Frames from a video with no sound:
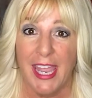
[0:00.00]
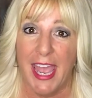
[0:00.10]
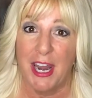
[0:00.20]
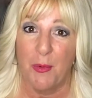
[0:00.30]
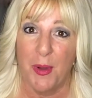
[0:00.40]

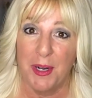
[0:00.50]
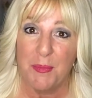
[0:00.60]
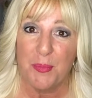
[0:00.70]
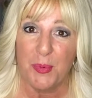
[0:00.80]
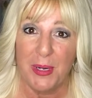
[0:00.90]
And I want
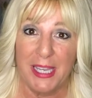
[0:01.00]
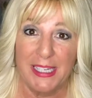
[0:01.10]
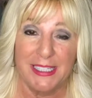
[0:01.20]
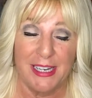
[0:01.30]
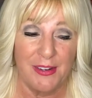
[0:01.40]
to bring
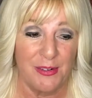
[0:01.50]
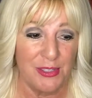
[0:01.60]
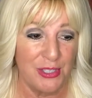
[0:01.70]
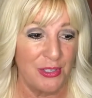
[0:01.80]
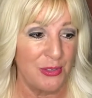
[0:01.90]
it down
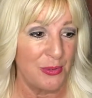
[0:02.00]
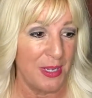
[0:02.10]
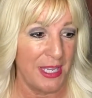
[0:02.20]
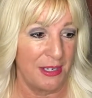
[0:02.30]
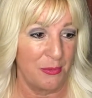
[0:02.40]
to you
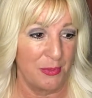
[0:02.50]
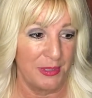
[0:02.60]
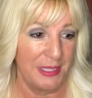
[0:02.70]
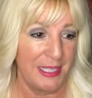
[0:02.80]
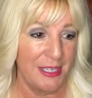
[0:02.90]
in a
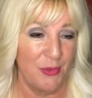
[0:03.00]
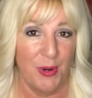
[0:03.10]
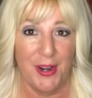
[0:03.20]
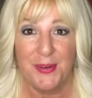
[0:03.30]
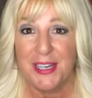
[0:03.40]
really
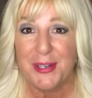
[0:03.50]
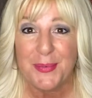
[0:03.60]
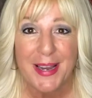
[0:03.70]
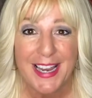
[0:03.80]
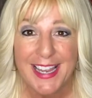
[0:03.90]
grounding
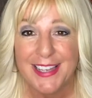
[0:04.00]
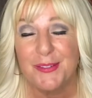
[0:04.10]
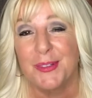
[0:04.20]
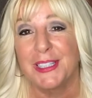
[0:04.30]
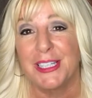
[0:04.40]
way, a
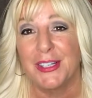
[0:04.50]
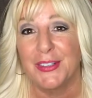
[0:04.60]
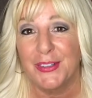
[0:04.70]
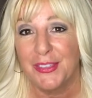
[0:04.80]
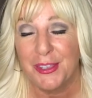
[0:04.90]
really
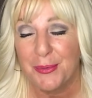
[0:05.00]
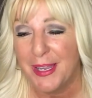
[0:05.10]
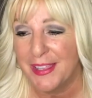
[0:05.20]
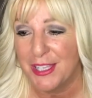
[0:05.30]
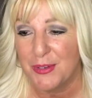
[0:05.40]
earthy way
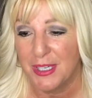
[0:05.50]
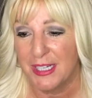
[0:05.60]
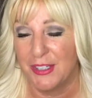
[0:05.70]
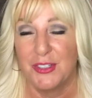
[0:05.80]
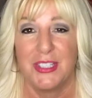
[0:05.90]
that you can
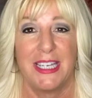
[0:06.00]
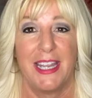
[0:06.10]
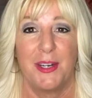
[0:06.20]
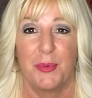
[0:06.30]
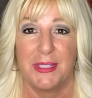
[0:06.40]

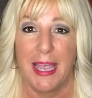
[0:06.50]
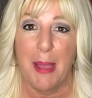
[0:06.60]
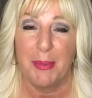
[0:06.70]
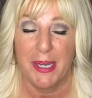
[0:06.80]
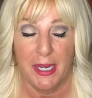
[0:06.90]
understand what's
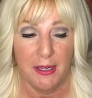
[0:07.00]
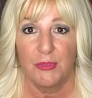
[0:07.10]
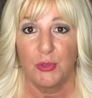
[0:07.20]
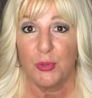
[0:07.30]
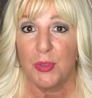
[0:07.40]
happening.
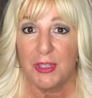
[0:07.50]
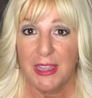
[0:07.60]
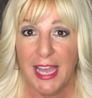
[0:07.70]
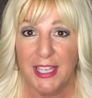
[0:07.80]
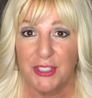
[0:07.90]
Through the
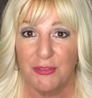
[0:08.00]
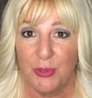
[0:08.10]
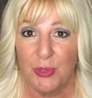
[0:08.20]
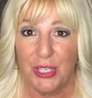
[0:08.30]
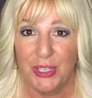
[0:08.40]
last
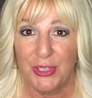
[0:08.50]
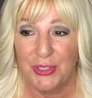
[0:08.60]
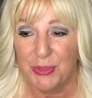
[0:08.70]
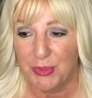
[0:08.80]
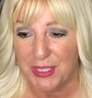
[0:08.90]
few
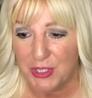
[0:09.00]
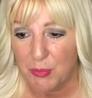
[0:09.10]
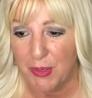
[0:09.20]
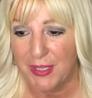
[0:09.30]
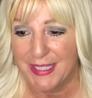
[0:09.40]
years, with the
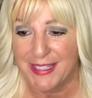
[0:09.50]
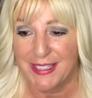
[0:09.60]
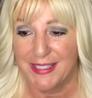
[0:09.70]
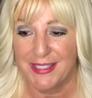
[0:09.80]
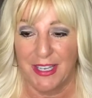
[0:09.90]

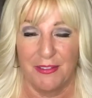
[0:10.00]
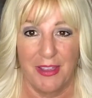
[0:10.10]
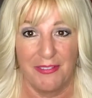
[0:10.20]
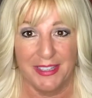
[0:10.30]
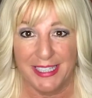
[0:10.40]
experiences of
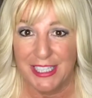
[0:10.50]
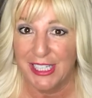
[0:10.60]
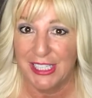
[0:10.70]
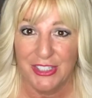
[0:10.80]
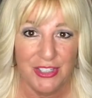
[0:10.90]
everything
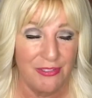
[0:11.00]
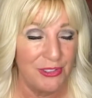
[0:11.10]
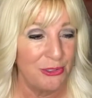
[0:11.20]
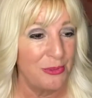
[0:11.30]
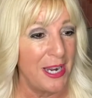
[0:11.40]
getting shuffled
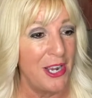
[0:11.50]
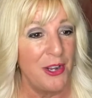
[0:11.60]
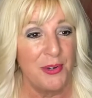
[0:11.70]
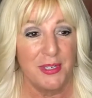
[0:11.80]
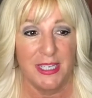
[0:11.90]

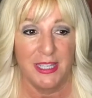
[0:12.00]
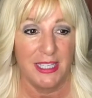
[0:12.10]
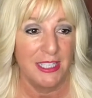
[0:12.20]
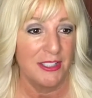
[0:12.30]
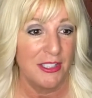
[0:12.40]
around and
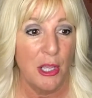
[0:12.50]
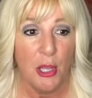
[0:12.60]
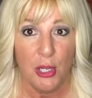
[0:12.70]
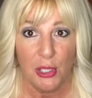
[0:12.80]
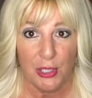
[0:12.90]
things
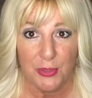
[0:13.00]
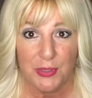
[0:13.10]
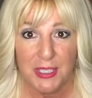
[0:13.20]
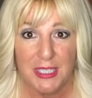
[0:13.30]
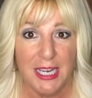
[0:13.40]

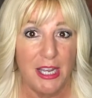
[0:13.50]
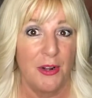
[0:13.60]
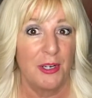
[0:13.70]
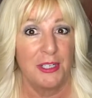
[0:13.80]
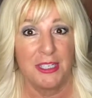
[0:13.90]
closing
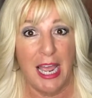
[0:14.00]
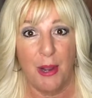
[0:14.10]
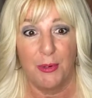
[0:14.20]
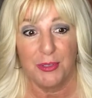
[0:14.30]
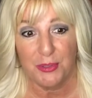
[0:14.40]
down and
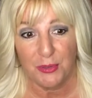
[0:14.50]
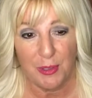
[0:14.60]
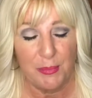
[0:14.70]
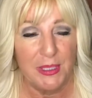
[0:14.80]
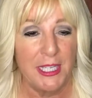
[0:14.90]
towers
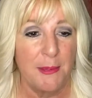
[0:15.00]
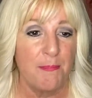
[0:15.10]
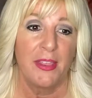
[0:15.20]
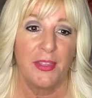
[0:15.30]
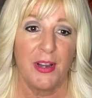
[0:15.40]
crumbling,
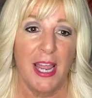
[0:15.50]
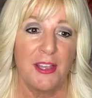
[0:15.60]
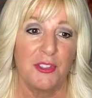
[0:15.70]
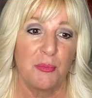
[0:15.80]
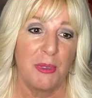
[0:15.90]
there
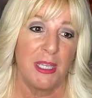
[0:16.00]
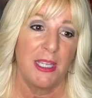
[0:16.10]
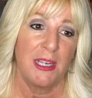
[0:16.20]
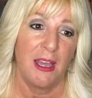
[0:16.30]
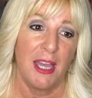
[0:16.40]
has
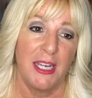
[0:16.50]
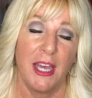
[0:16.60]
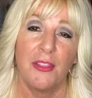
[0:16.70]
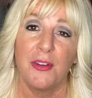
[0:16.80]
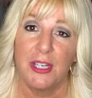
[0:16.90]
been
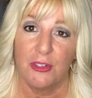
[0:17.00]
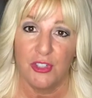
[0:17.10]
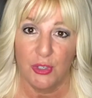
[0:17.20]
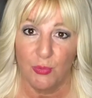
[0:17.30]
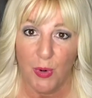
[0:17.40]
another
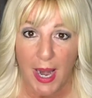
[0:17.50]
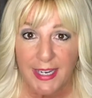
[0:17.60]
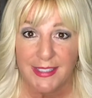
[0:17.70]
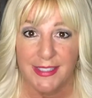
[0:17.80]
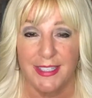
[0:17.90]
energy
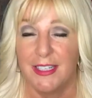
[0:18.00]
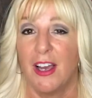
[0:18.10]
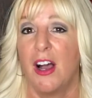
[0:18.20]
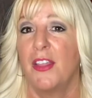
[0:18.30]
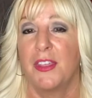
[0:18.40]
rising
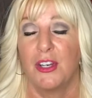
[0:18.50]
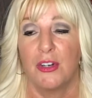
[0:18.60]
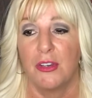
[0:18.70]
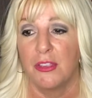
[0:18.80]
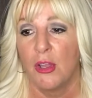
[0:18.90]
on the
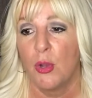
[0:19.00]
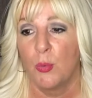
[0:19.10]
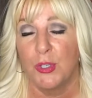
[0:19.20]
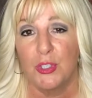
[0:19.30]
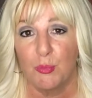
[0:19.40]
earth,
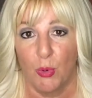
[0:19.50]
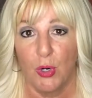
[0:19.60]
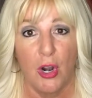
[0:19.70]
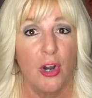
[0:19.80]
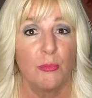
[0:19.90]
which is
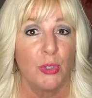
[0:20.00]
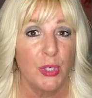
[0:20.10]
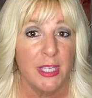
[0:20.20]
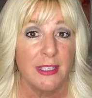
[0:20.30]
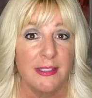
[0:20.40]
more
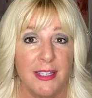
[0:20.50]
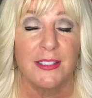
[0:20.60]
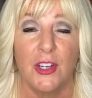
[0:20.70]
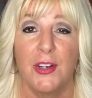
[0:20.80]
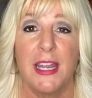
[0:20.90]
harmonious.
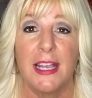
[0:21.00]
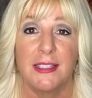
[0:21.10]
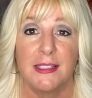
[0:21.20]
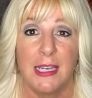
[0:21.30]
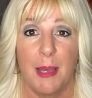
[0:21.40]
It's our
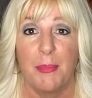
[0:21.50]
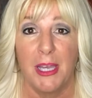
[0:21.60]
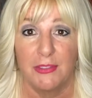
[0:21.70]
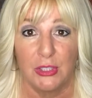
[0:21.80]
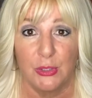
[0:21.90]
next step
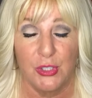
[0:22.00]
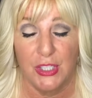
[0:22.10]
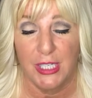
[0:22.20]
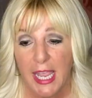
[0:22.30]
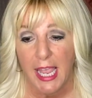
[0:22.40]
evolution.